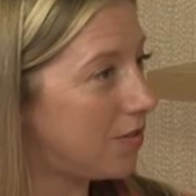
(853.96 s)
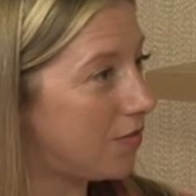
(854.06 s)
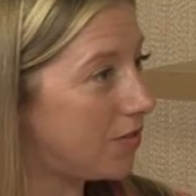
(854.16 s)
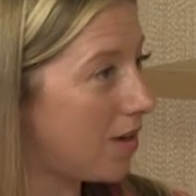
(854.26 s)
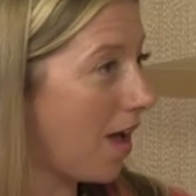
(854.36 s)
a,
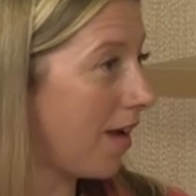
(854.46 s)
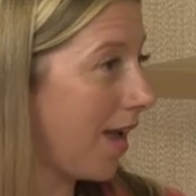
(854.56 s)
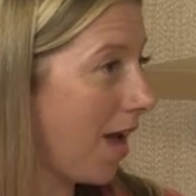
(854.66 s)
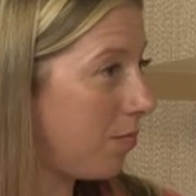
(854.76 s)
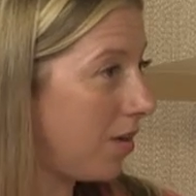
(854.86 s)
a uh,
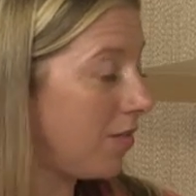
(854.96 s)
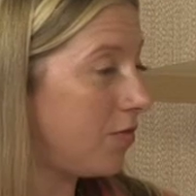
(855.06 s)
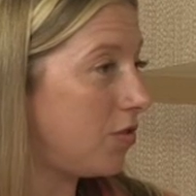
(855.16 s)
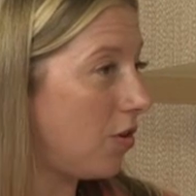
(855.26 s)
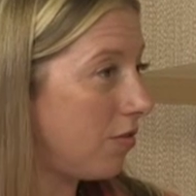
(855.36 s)
camera,
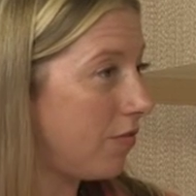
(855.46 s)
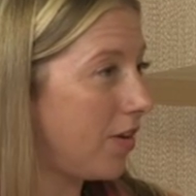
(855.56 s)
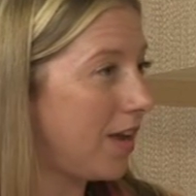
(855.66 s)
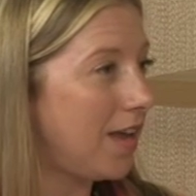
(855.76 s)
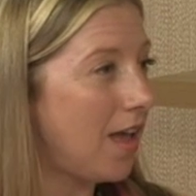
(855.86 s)

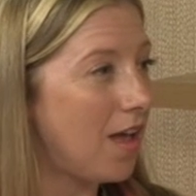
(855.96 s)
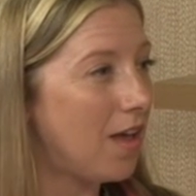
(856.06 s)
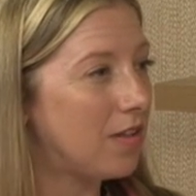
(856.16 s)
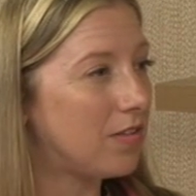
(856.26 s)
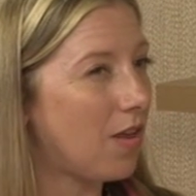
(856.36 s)
photography.
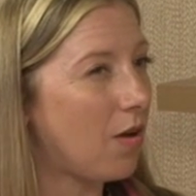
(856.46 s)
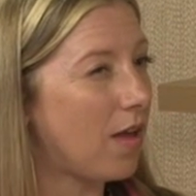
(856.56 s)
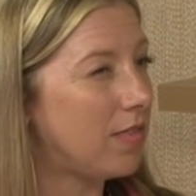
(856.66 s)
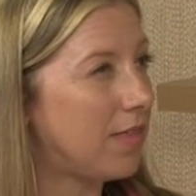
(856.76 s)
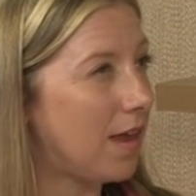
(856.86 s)
So,
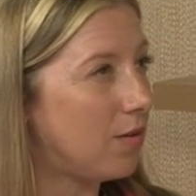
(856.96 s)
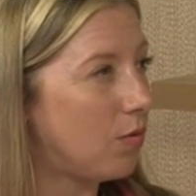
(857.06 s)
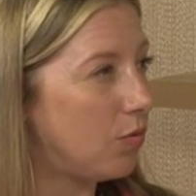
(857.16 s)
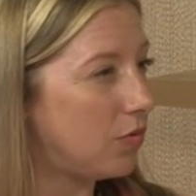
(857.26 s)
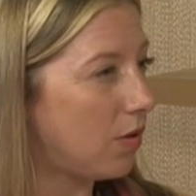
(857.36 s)
and then
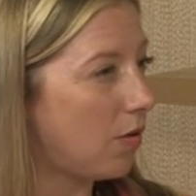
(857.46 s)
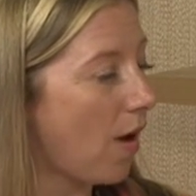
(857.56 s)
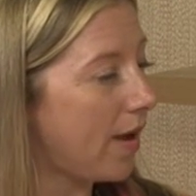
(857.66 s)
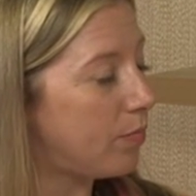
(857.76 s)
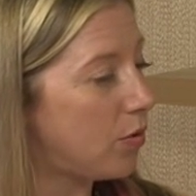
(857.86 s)
also
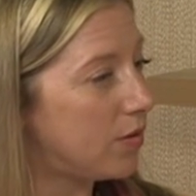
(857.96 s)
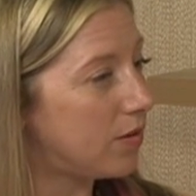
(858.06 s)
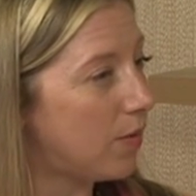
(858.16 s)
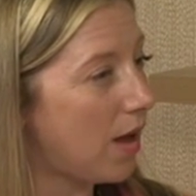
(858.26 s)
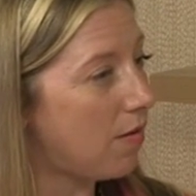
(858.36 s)
quite important
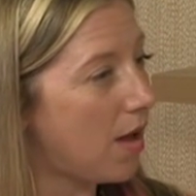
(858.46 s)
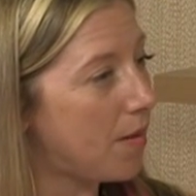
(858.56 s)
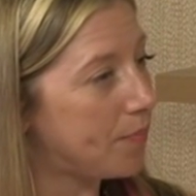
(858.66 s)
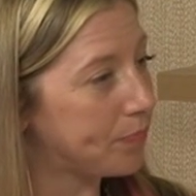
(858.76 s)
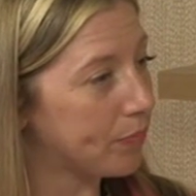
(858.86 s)
as well,
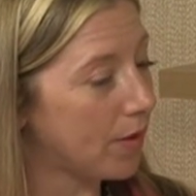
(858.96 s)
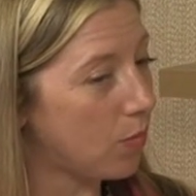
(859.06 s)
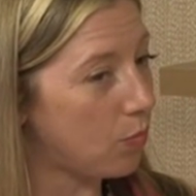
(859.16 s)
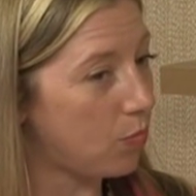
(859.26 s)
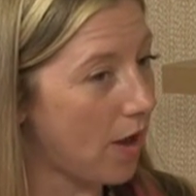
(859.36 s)
um,
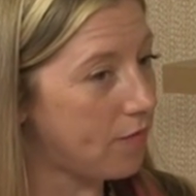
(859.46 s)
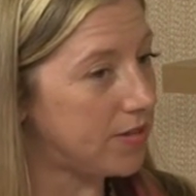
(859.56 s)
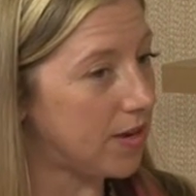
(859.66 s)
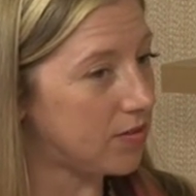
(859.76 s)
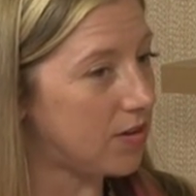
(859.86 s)
every
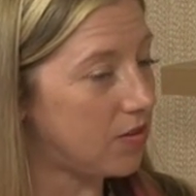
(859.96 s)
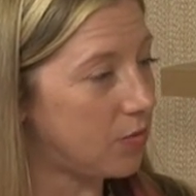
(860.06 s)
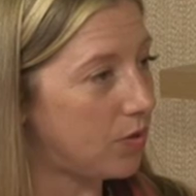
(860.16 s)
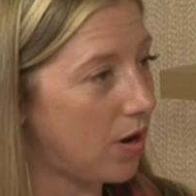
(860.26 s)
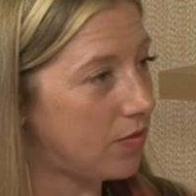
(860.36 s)

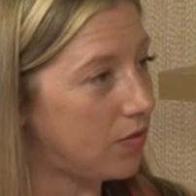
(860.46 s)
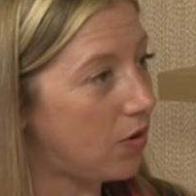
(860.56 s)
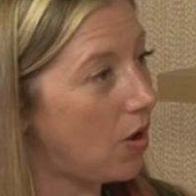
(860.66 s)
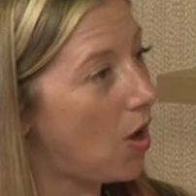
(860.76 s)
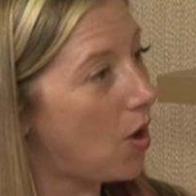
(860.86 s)
destination we're going
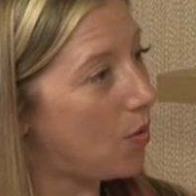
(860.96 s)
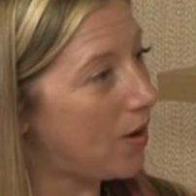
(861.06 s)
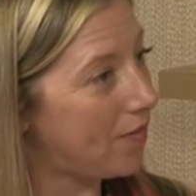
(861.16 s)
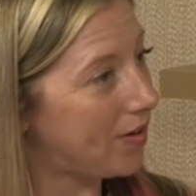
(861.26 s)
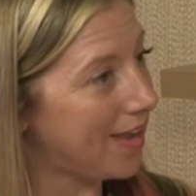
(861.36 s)
to, we
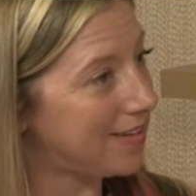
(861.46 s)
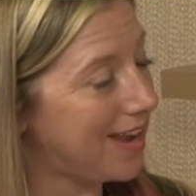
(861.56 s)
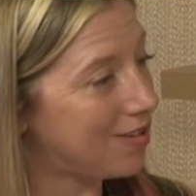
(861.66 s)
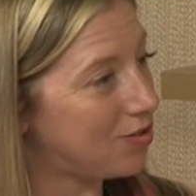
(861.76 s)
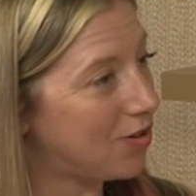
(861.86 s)
have a guest
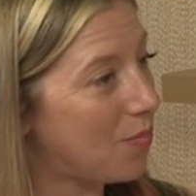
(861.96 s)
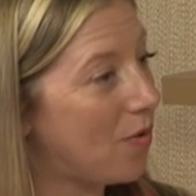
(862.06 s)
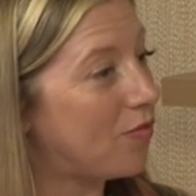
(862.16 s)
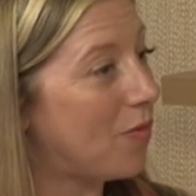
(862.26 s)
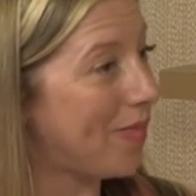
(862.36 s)
lecturer come
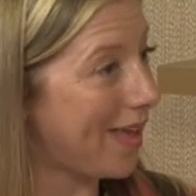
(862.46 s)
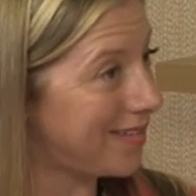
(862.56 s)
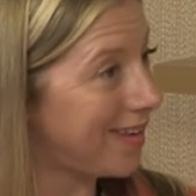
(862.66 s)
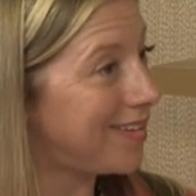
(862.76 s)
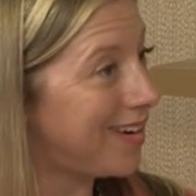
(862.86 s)
on from that
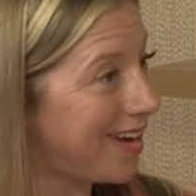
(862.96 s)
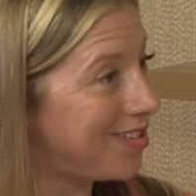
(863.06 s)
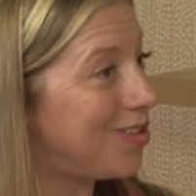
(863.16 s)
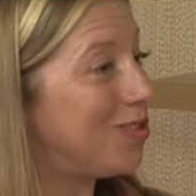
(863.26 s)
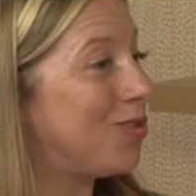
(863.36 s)

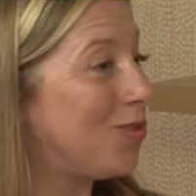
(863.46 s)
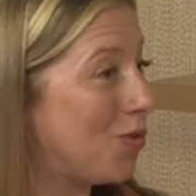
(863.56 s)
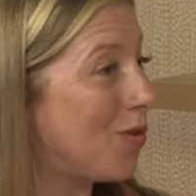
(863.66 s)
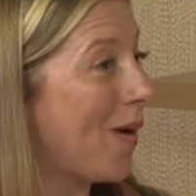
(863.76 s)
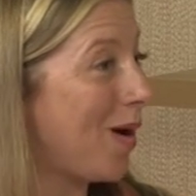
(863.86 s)
destination to
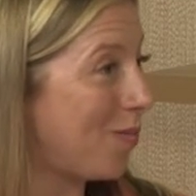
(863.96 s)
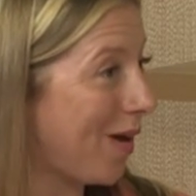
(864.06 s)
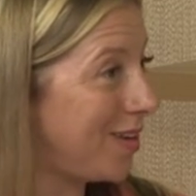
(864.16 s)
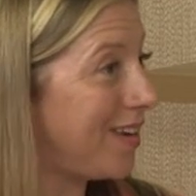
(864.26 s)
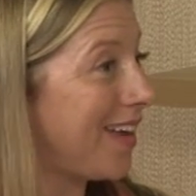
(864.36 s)
talk about
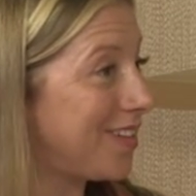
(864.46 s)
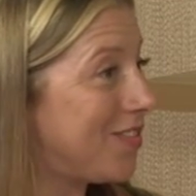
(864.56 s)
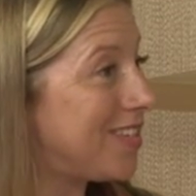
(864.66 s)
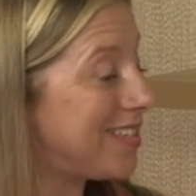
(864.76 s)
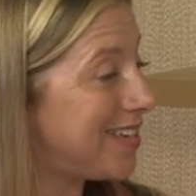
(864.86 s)
where you're next
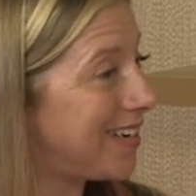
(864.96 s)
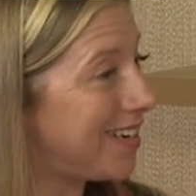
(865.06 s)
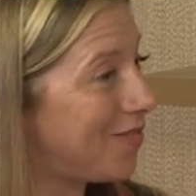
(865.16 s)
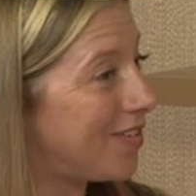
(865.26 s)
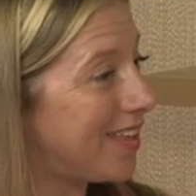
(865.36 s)
visiting
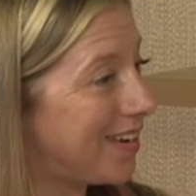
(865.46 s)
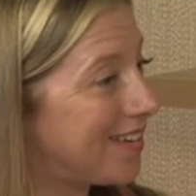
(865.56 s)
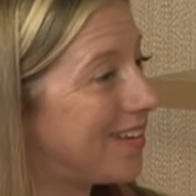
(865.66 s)
and everything.